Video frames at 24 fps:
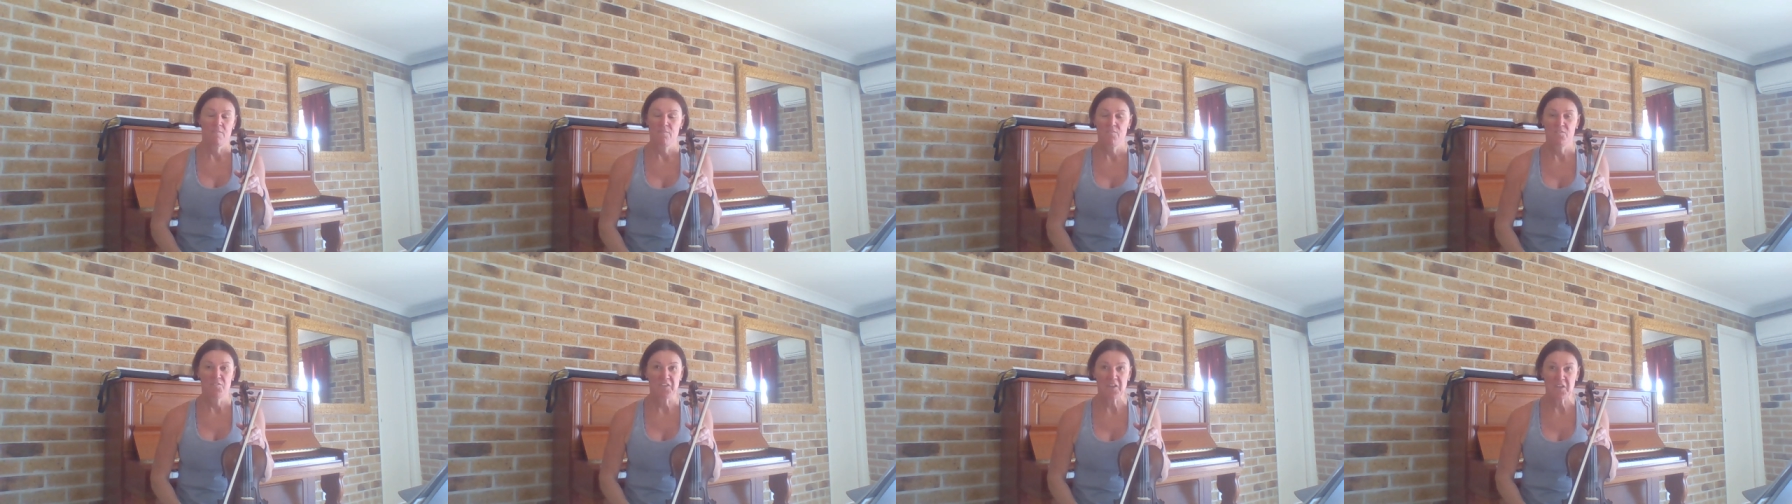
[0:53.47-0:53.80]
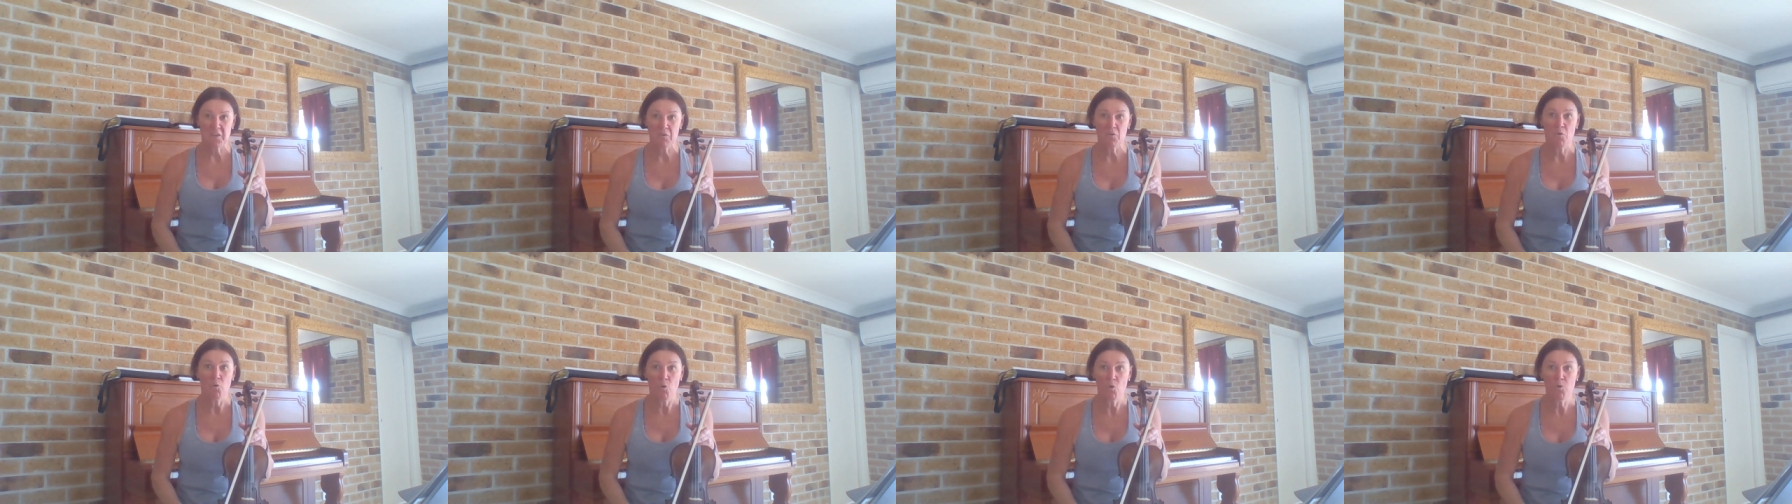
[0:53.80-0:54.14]

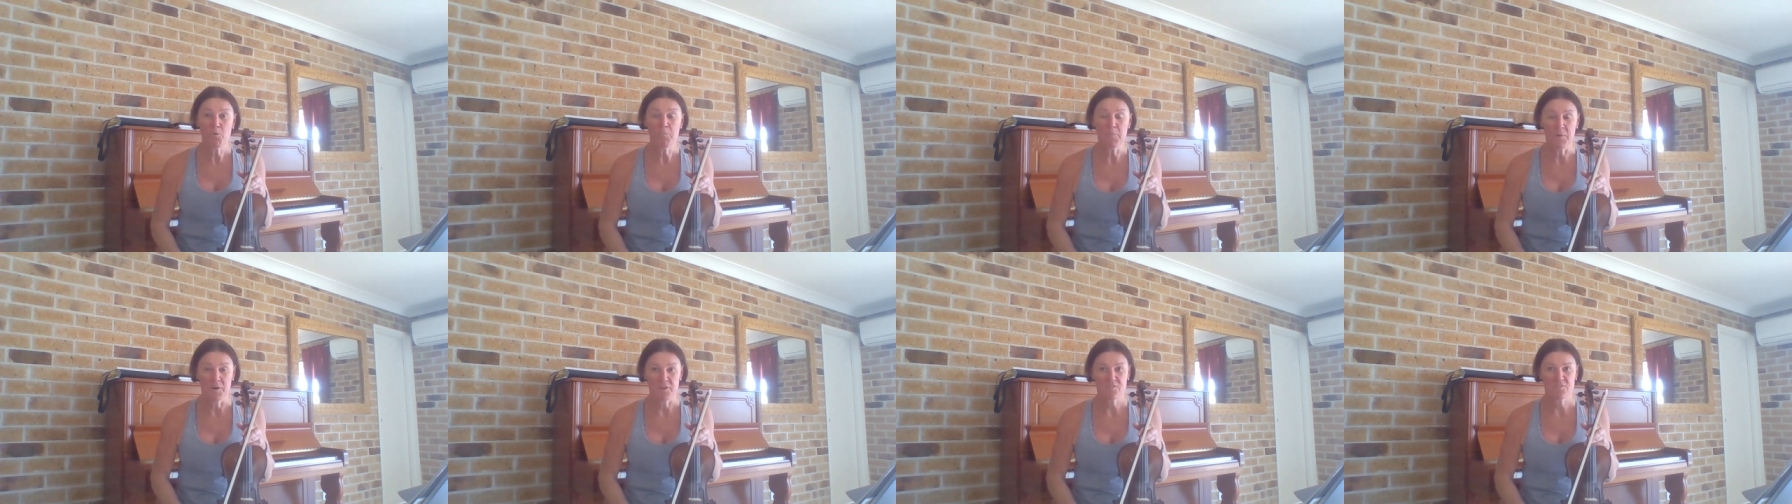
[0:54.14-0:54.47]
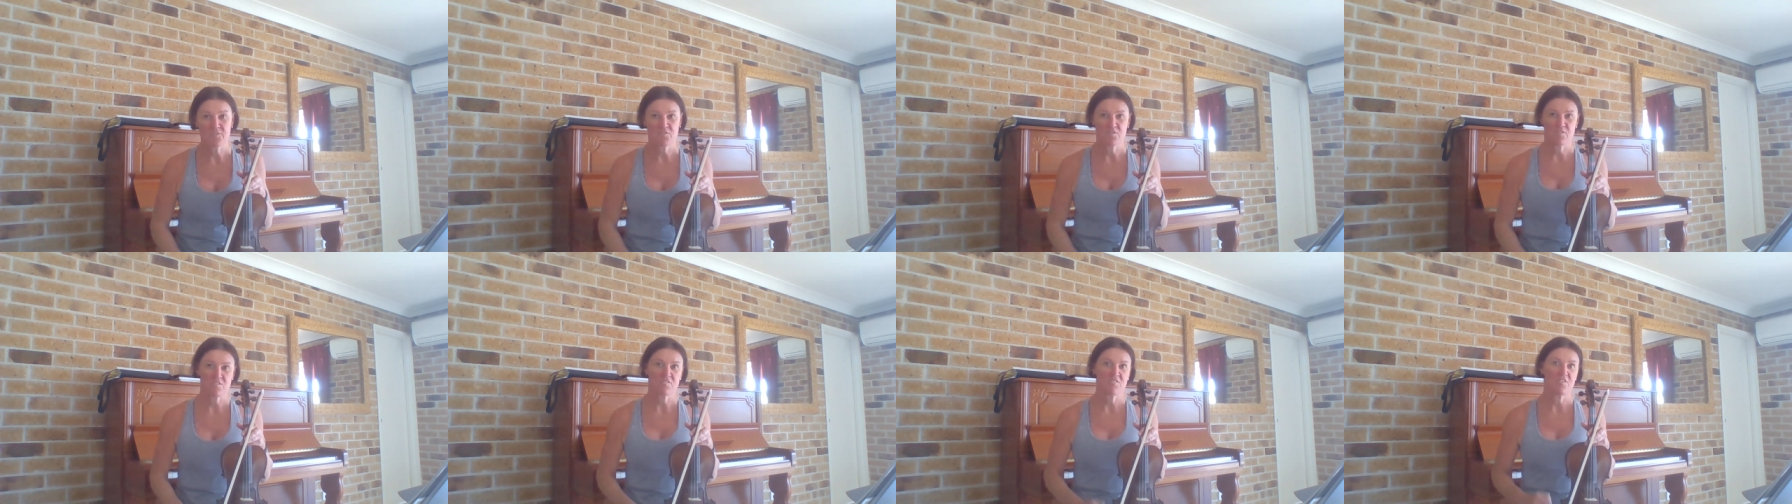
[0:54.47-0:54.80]
they're
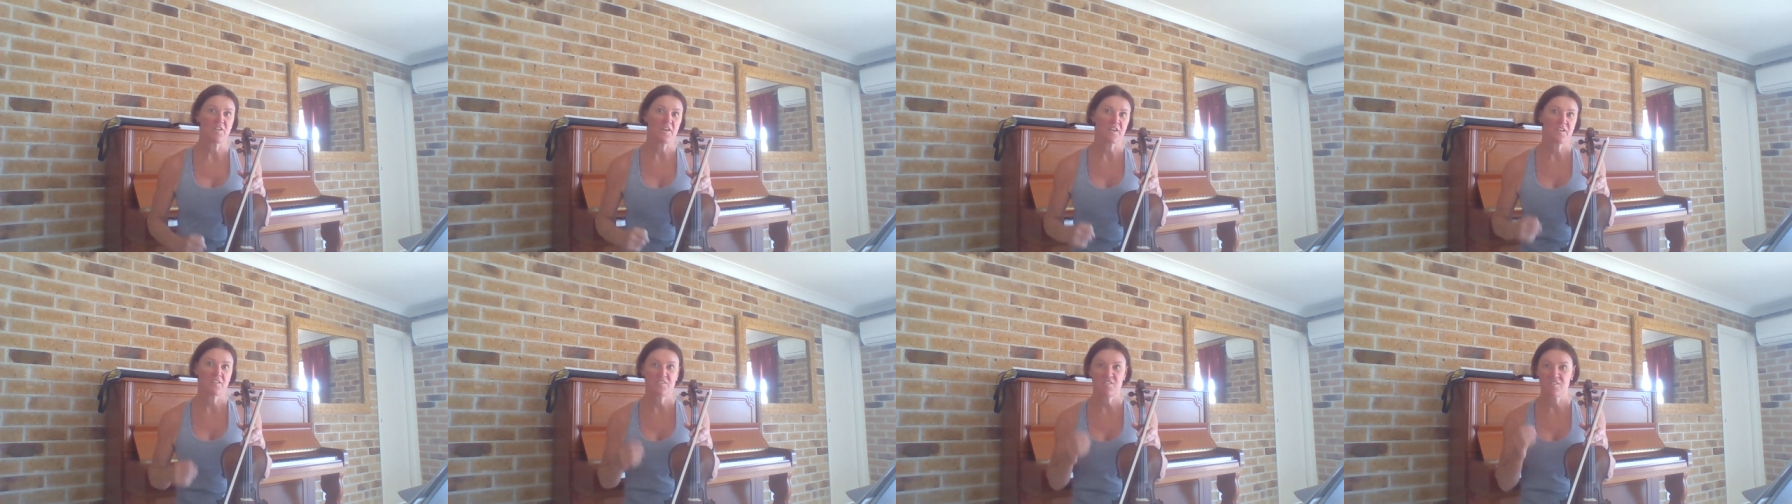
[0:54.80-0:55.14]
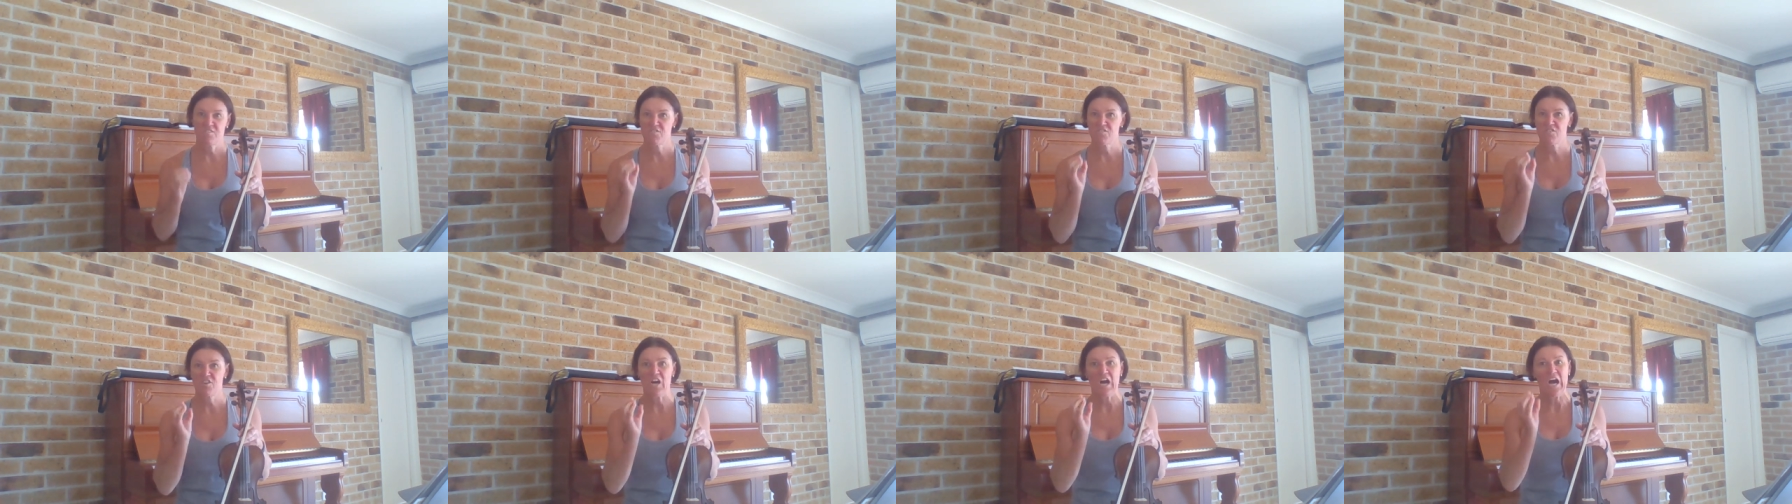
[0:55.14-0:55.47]
almost just like
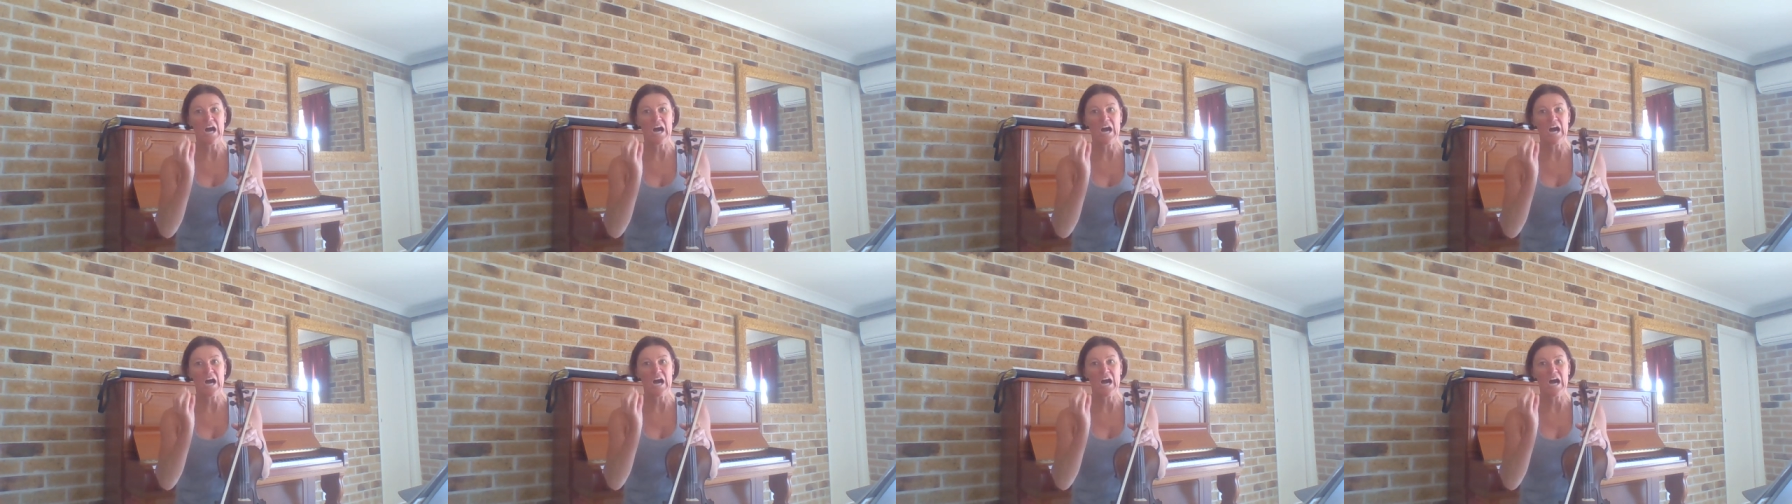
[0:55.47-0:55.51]
this